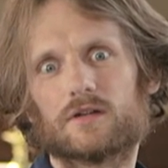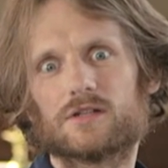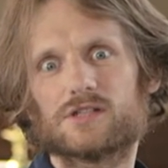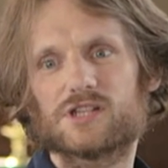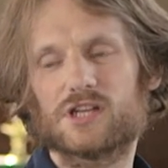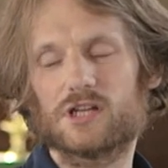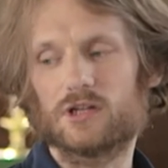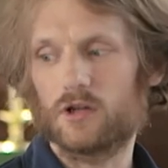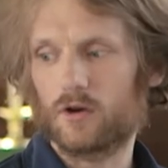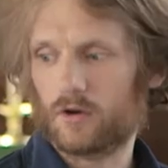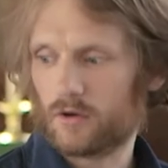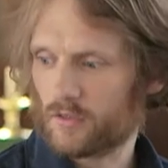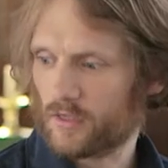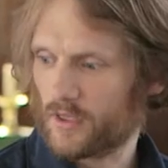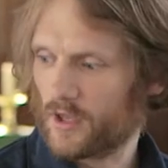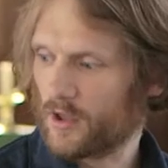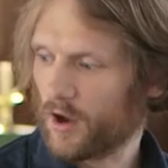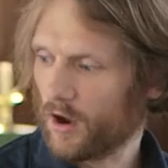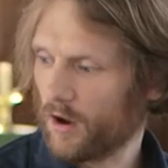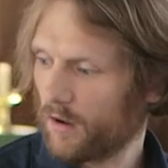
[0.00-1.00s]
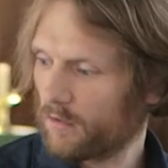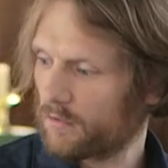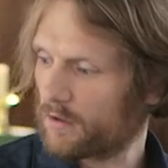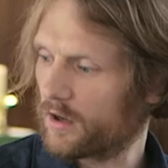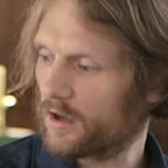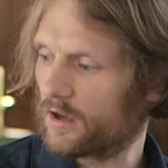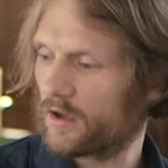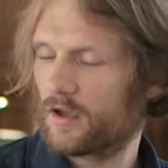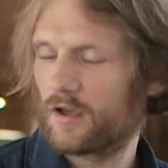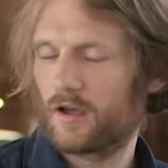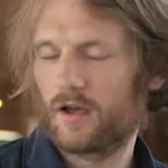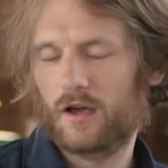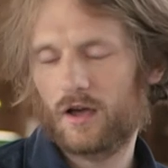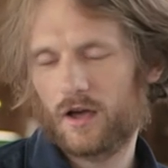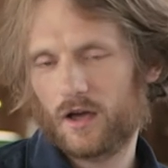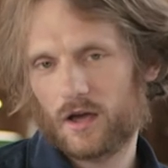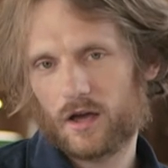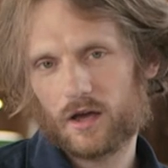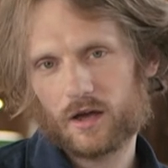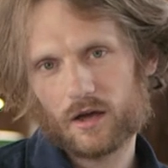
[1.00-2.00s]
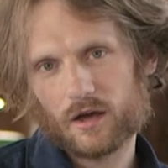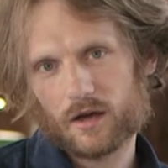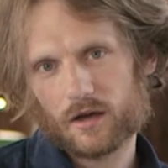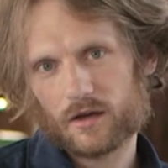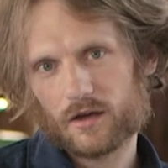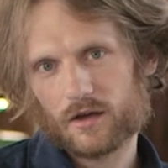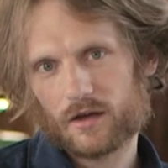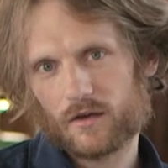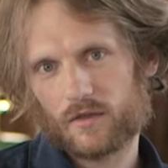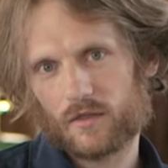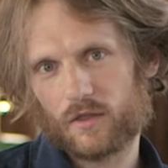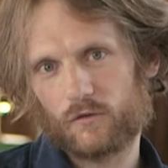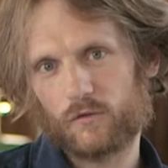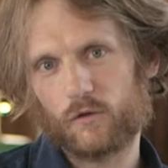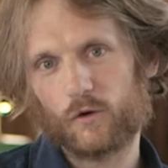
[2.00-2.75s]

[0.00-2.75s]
She looked in horror. The